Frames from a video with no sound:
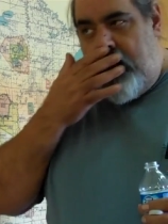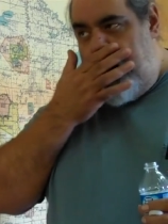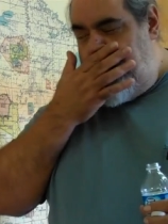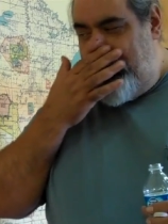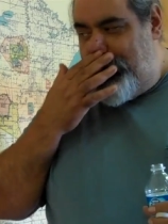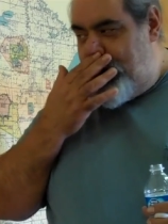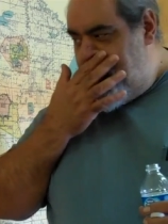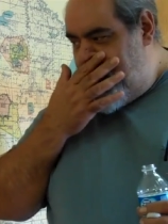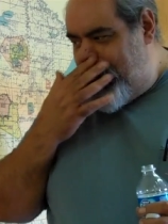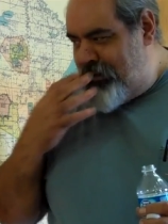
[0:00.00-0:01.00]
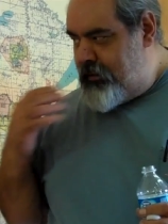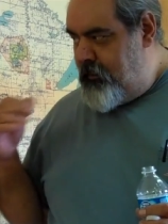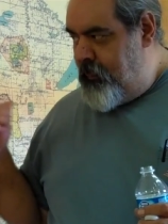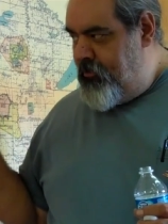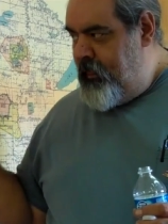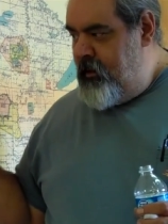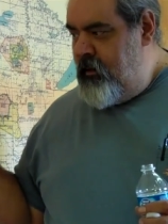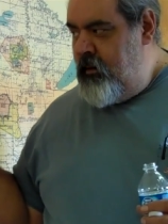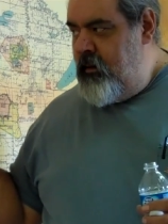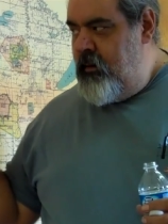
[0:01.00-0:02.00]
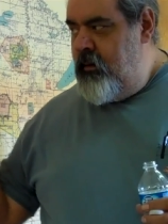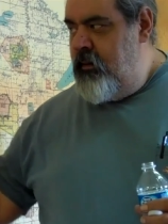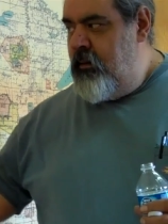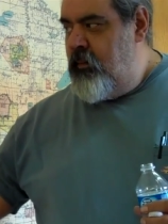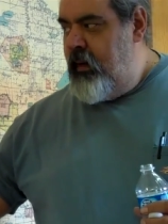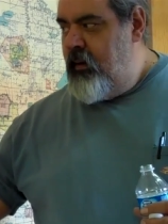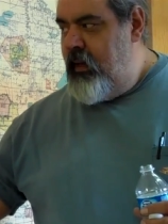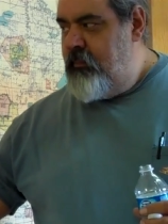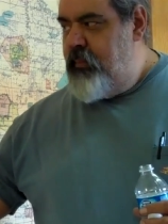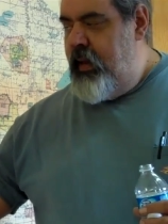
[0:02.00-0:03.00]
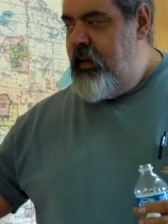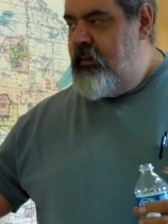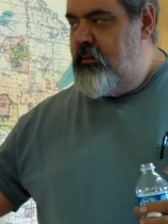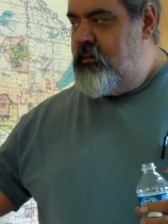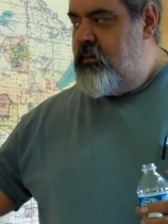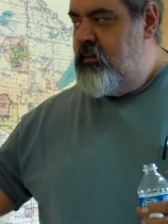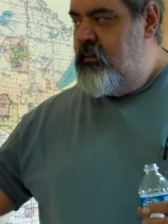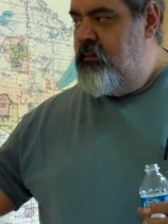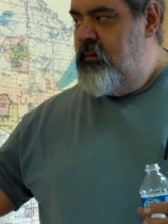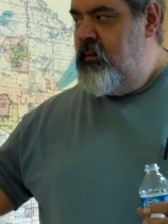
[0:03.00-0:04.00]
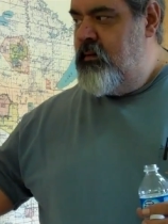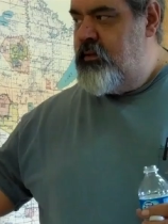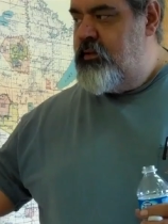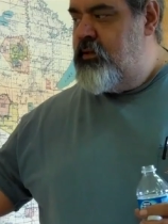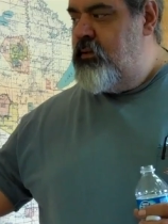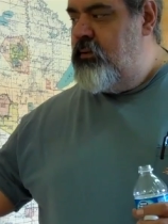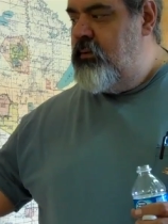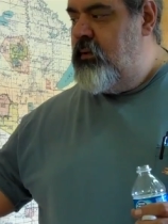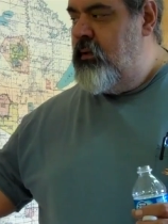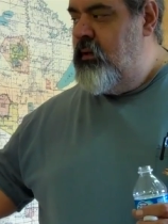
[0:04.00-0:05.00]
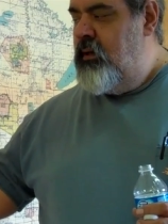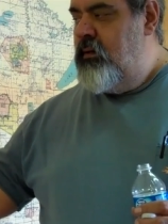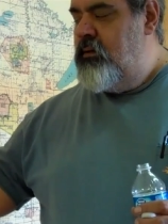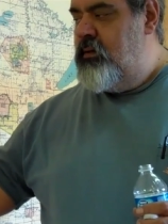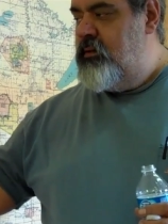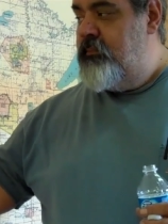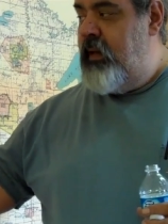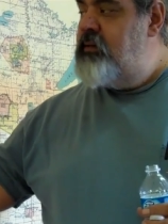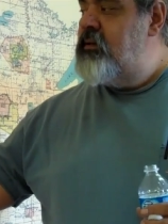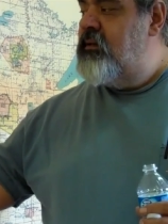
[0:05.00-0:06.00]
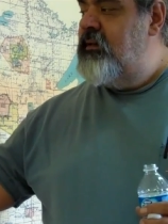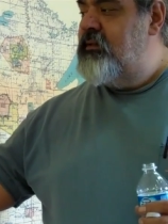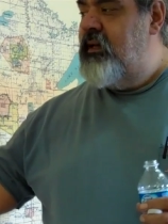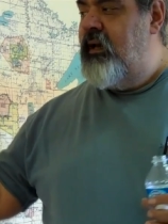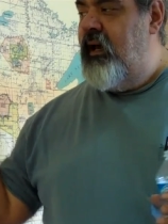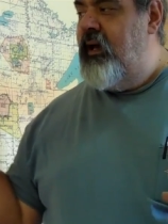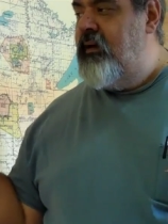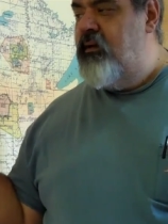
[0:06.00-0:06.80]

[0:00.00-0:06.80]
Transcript: in the 1930s the Red Lake bands sued to basically say,